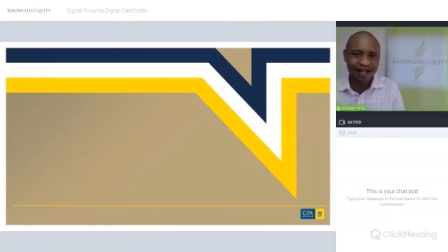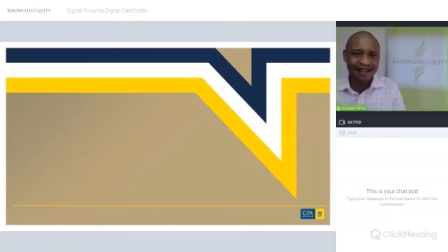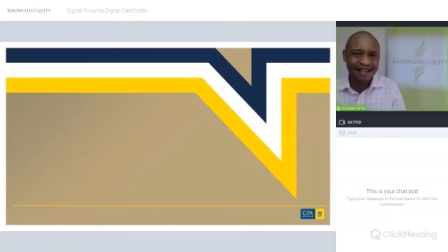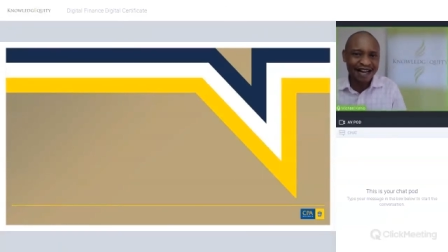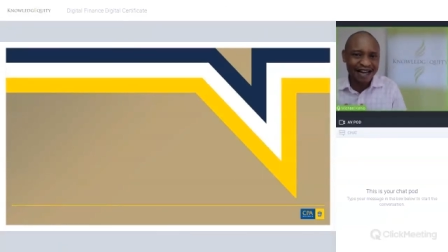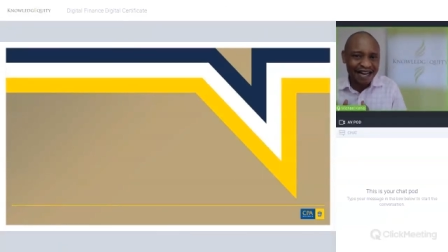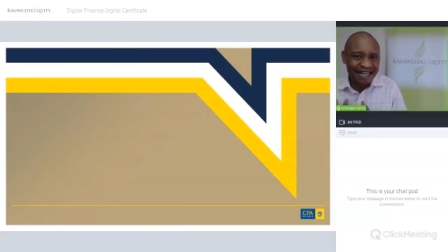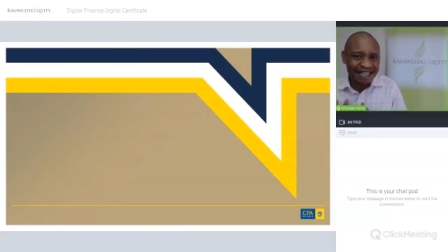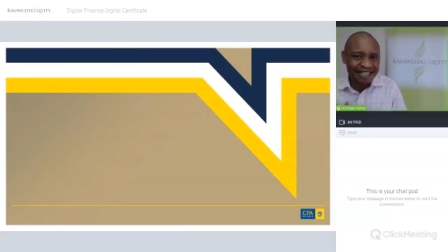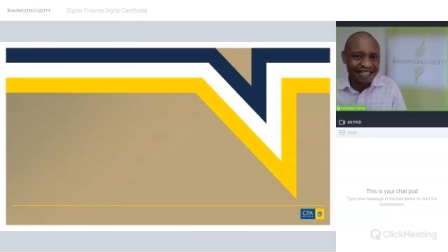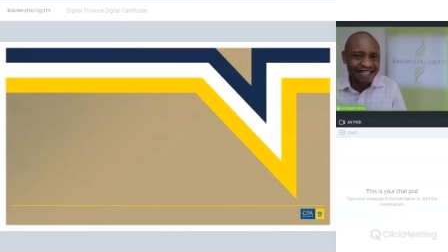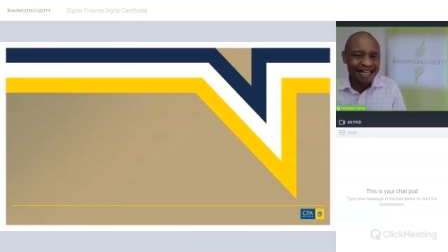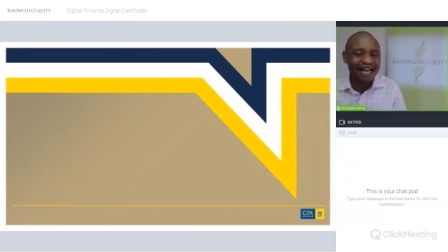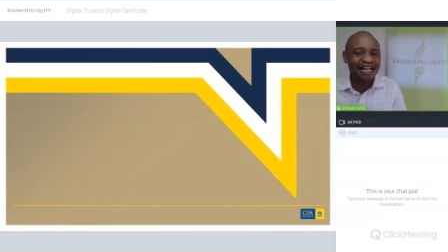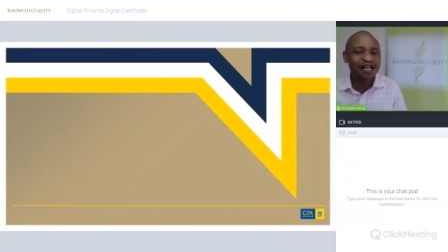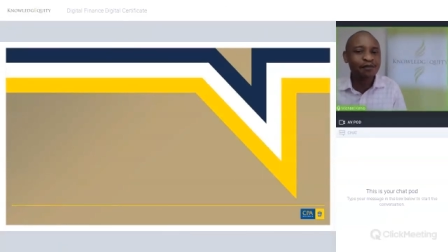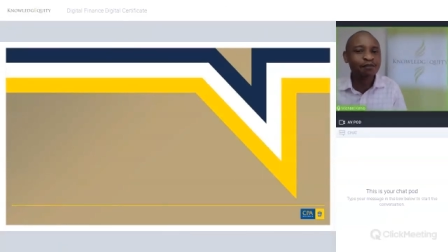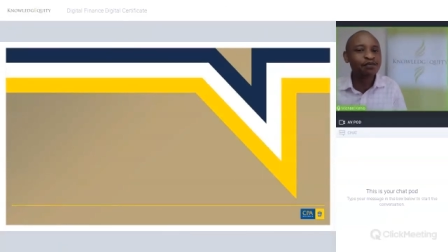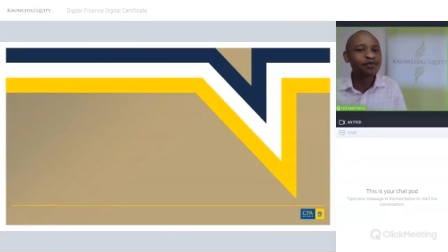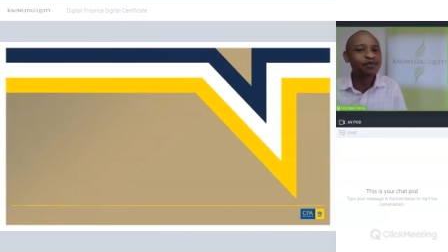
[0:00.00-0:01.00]
that
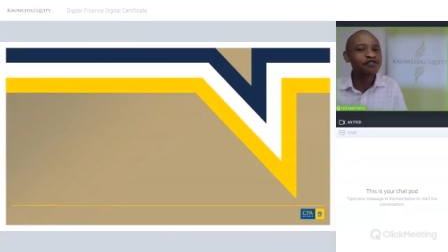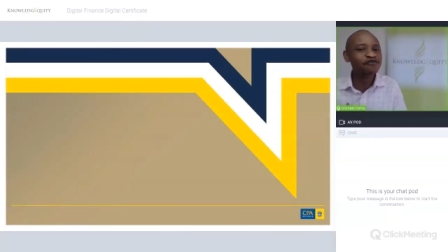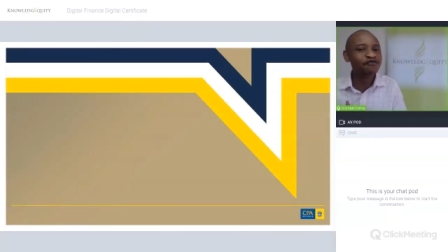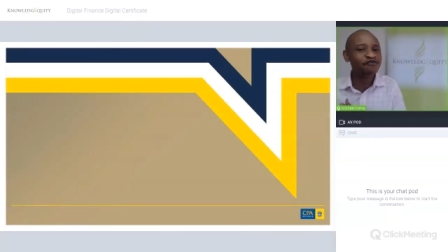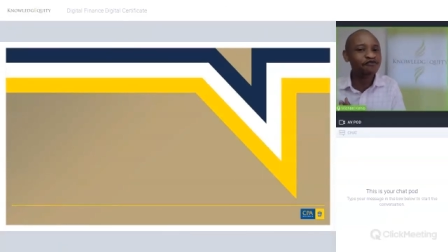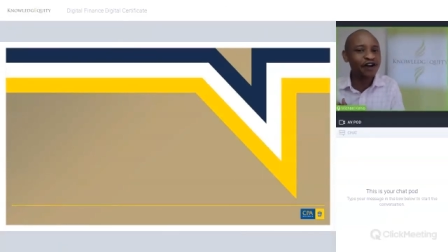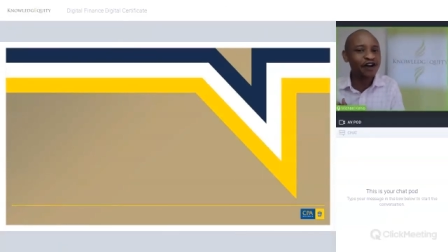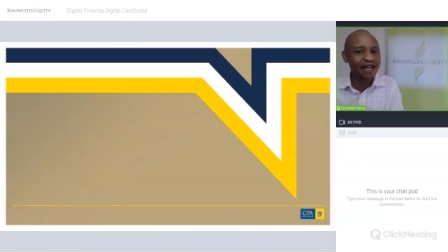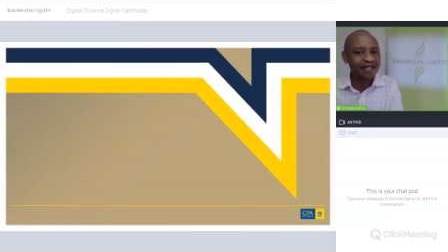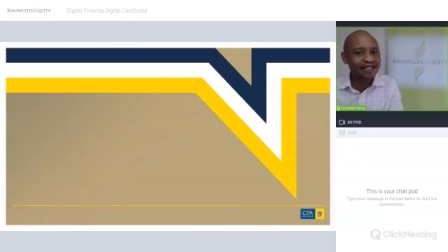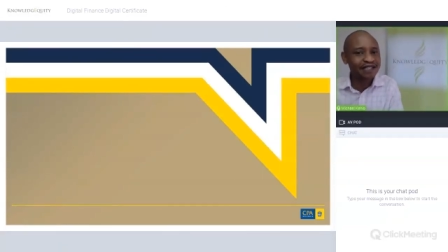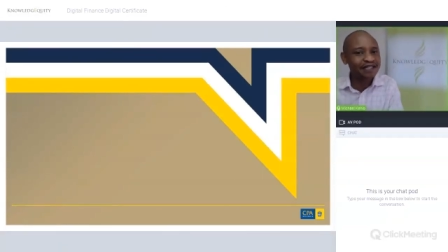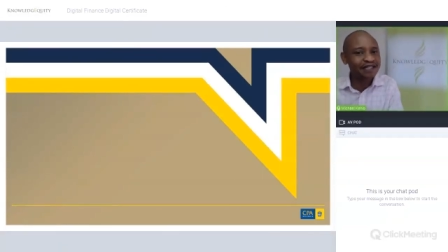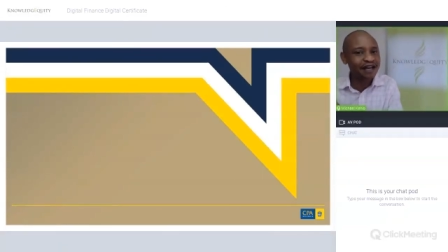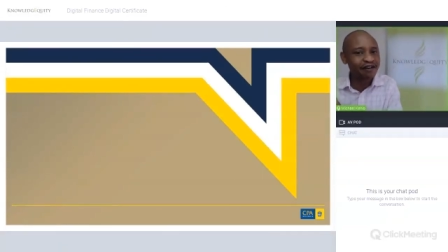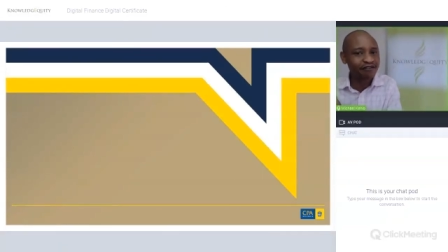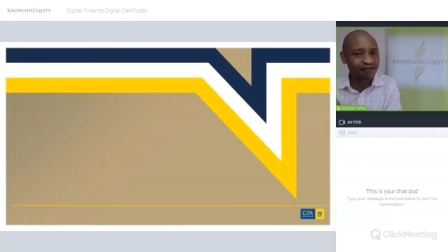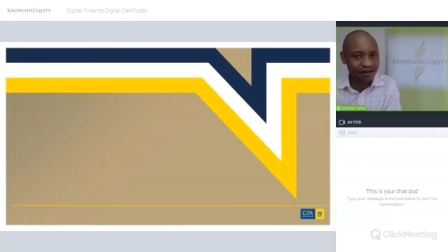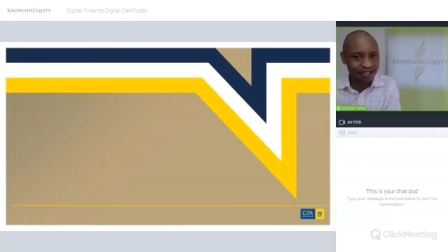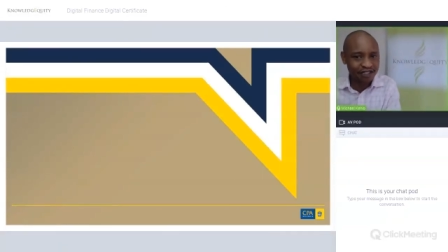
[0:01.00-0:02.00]
ideally prevents
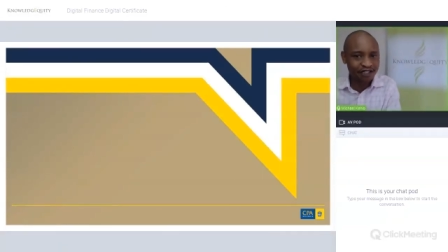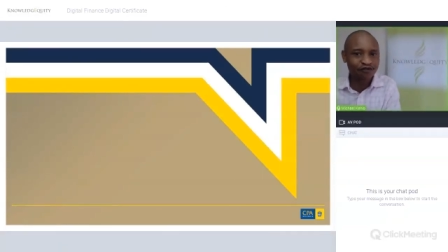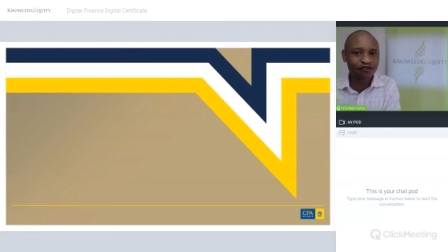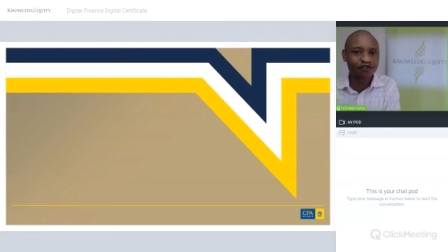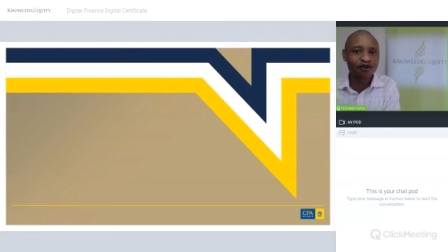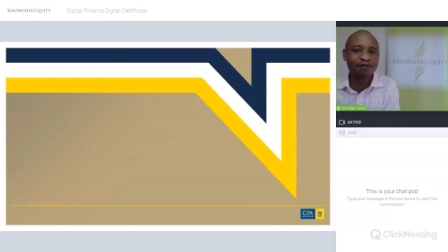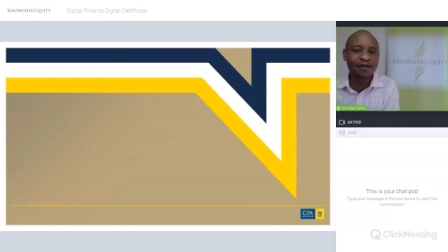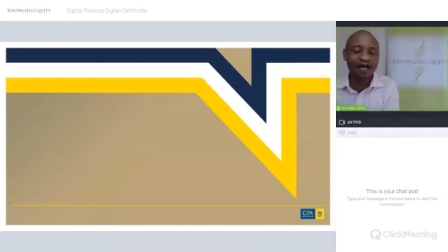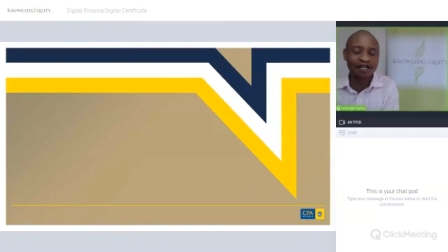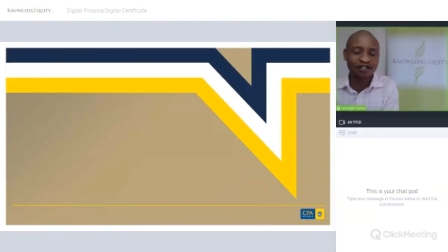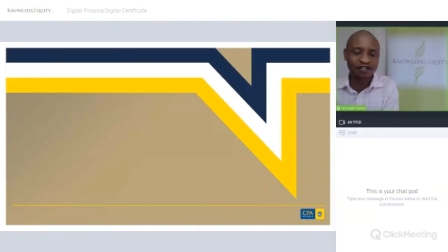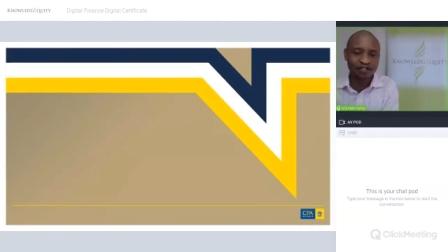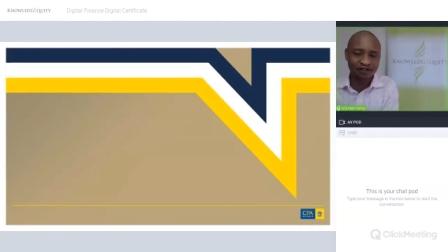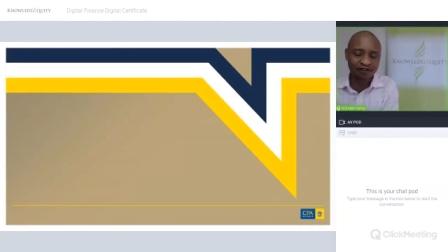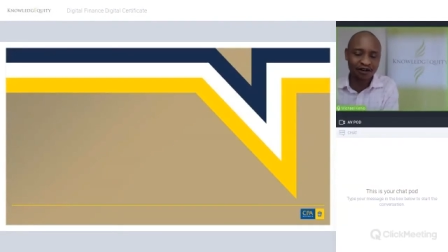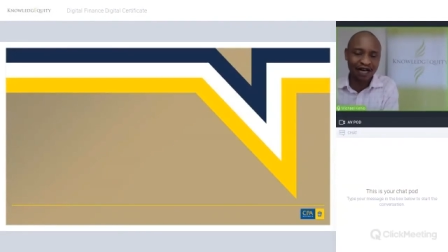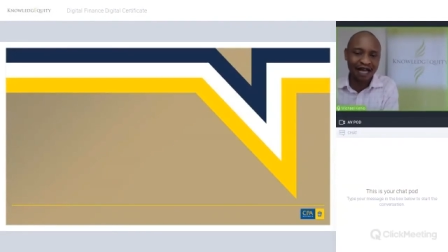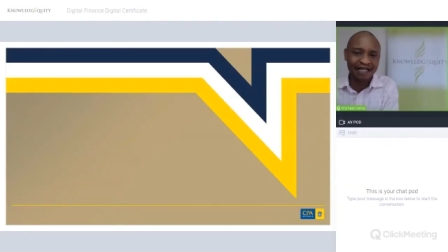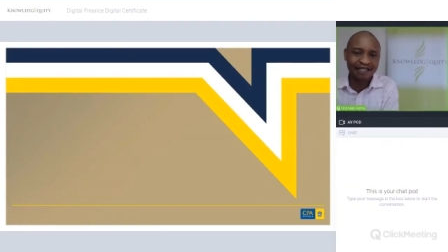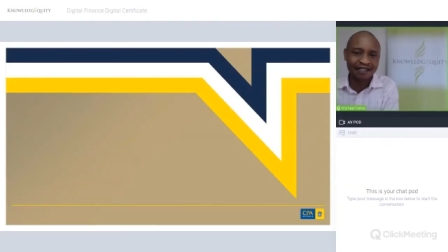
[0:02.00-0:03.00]
the risk from
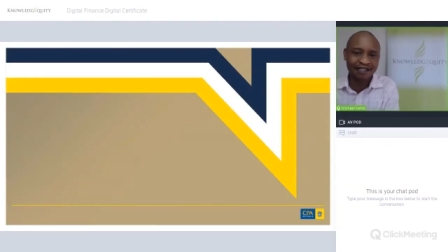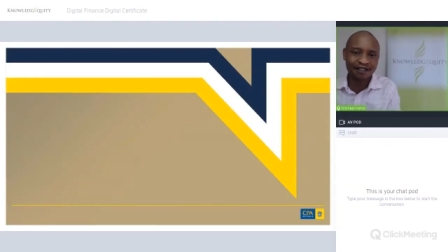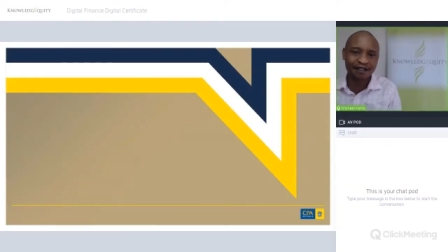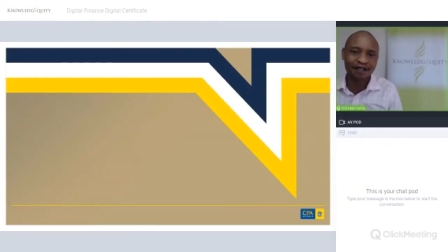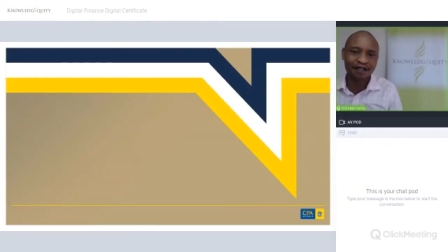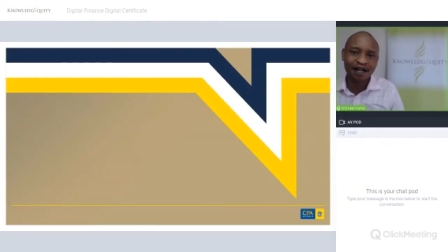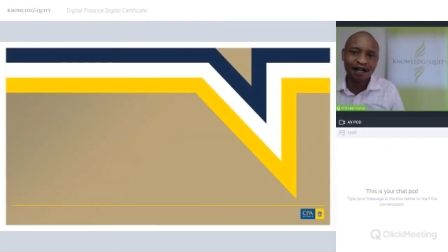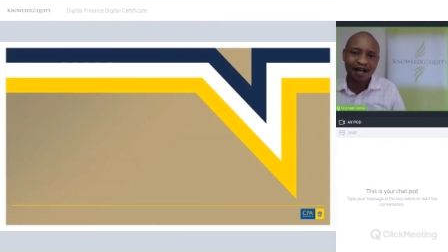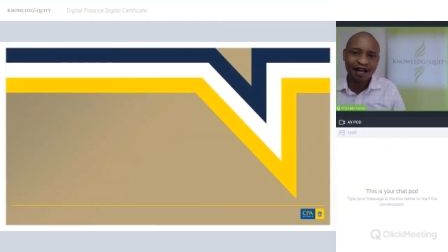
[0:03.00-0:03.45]
materializing.